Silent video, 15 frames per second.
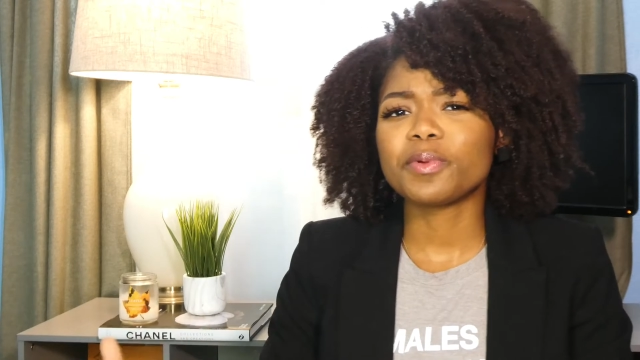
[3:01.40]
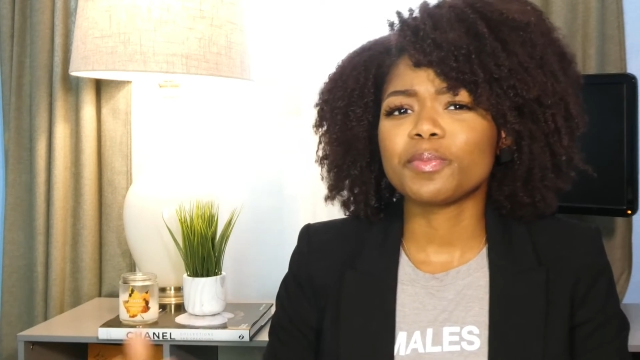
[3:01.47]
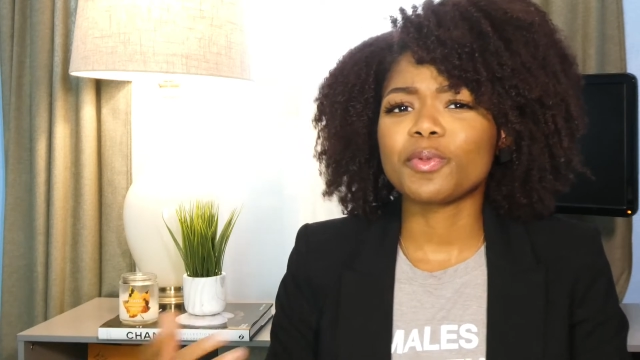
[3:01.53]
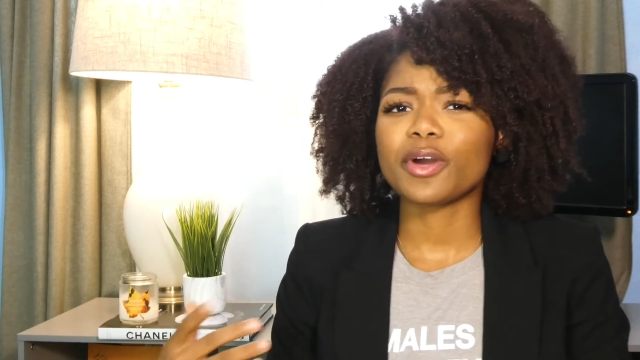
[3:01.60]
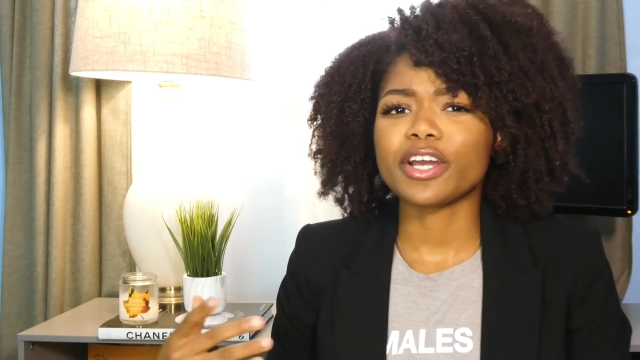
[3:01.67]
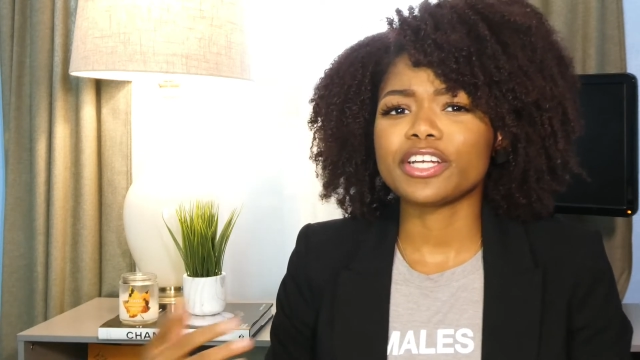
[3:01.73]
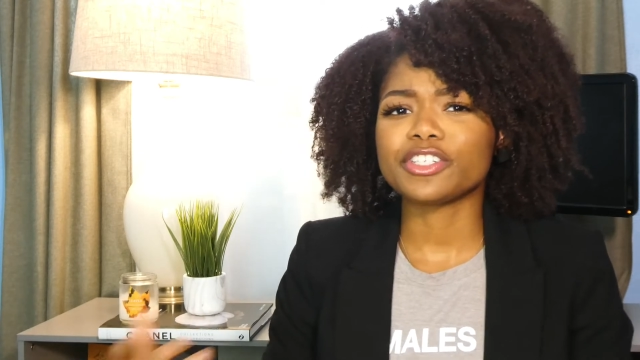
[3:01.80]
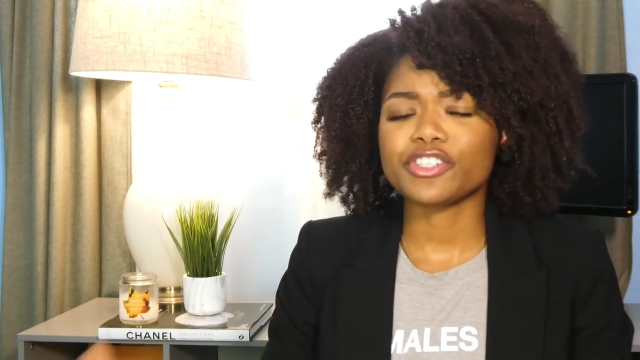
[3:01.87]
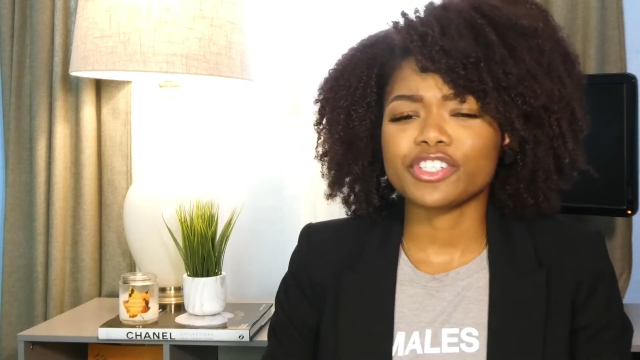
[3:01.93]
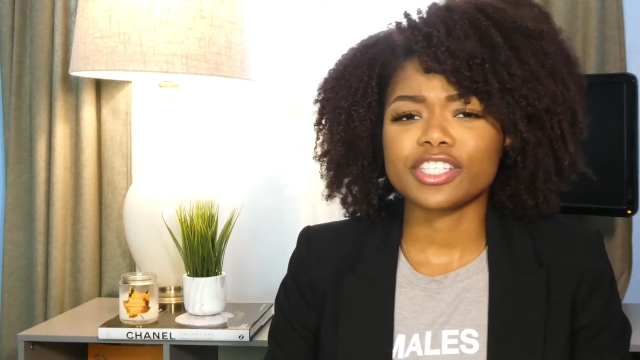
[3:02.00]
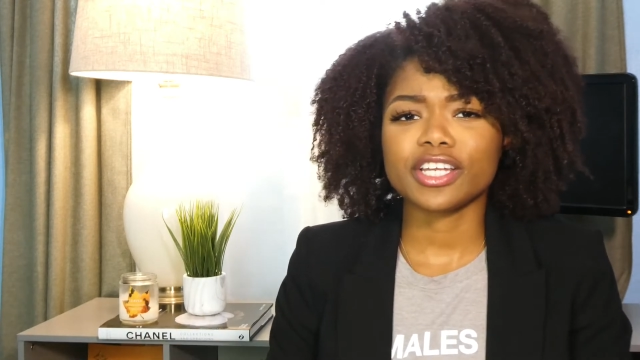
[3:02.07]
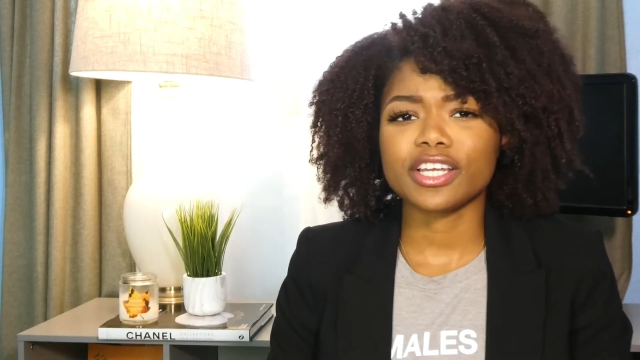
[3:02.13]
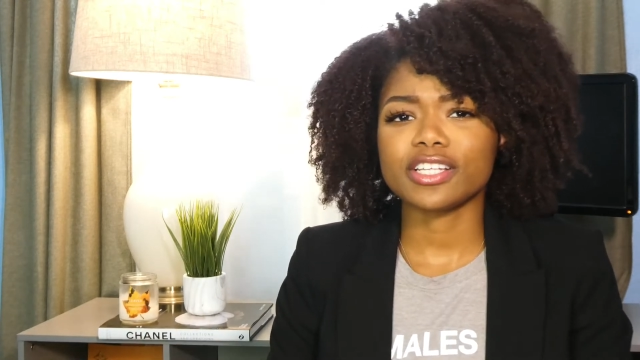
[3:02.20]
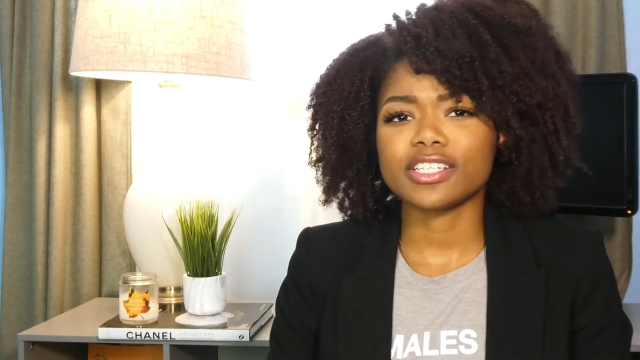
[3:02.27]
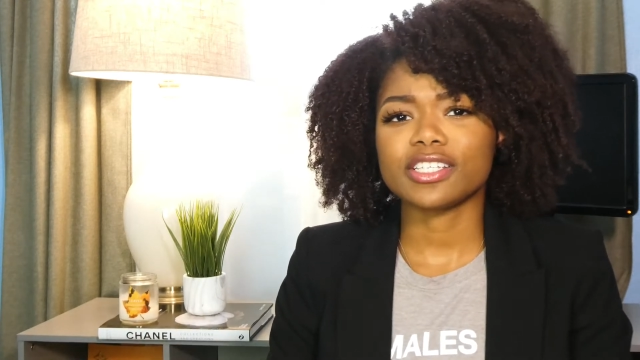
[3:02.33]
bit more
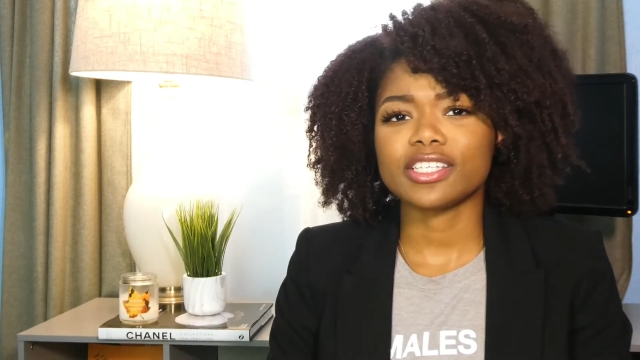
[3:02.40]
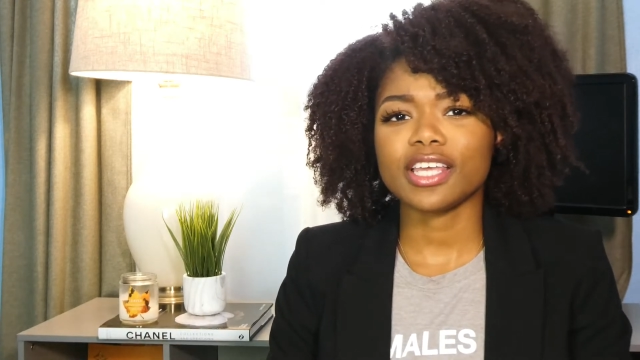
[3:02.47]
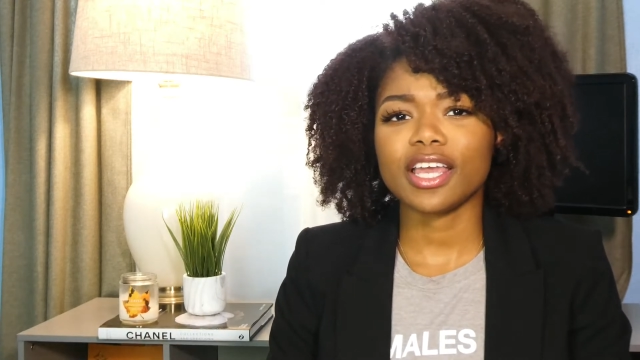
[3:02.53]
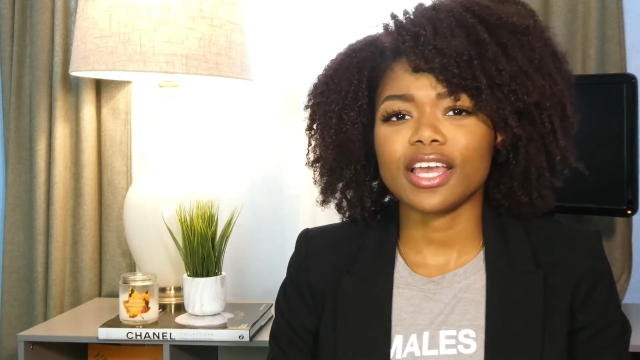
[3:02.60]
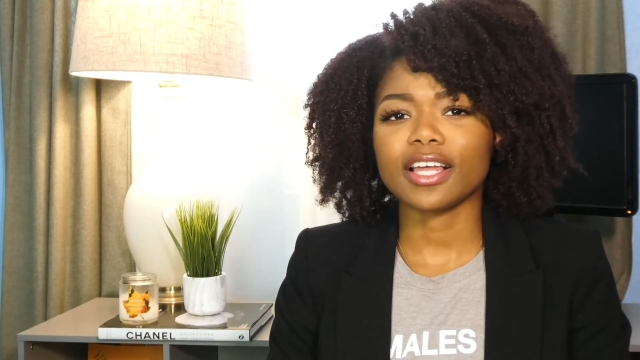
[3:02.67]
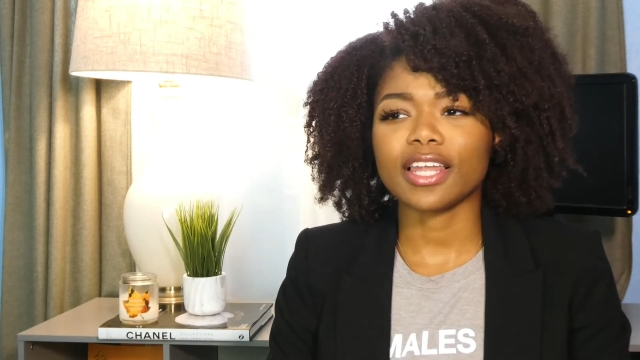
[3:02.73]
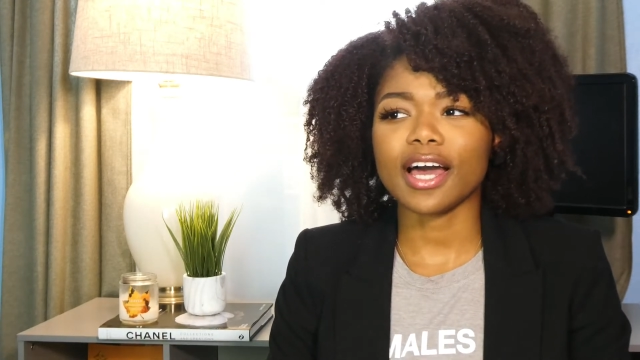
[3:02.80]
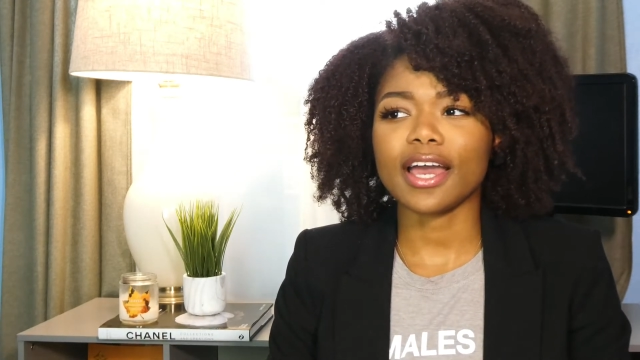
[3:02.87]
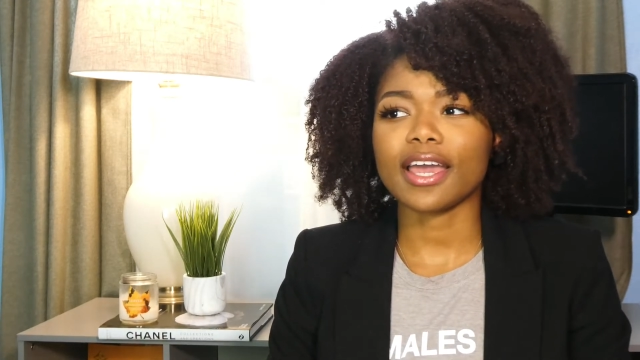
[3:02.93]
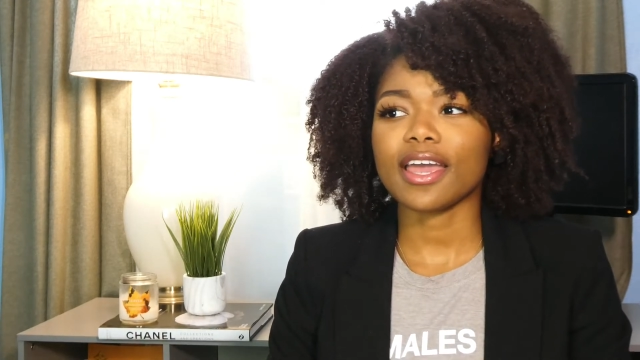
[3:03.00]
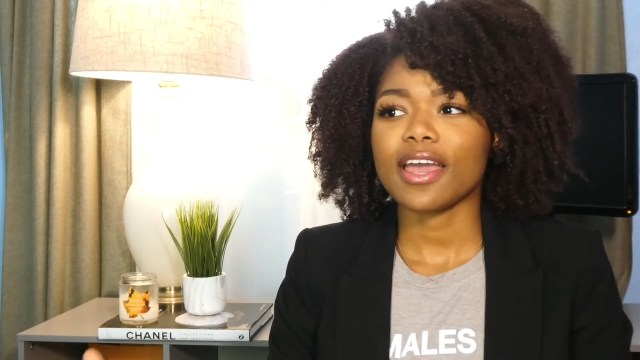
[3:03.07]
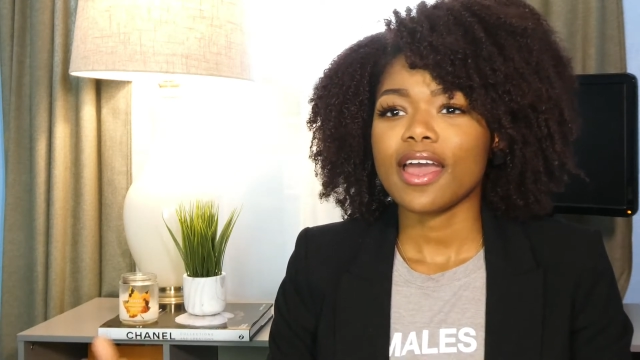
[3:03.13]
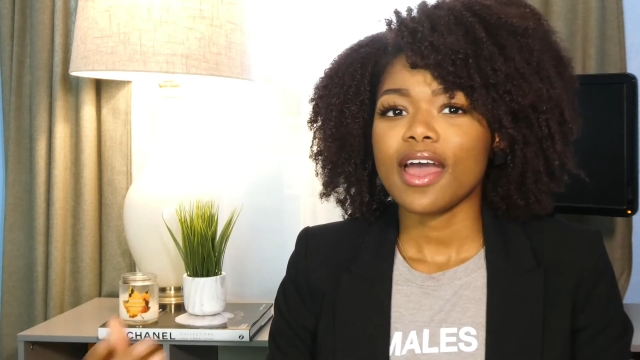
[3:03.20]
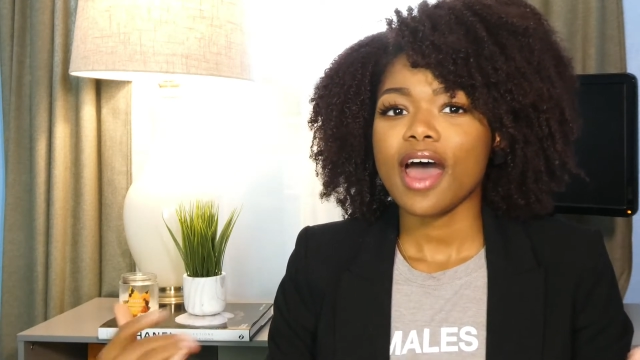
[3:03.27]
interested in seeing like,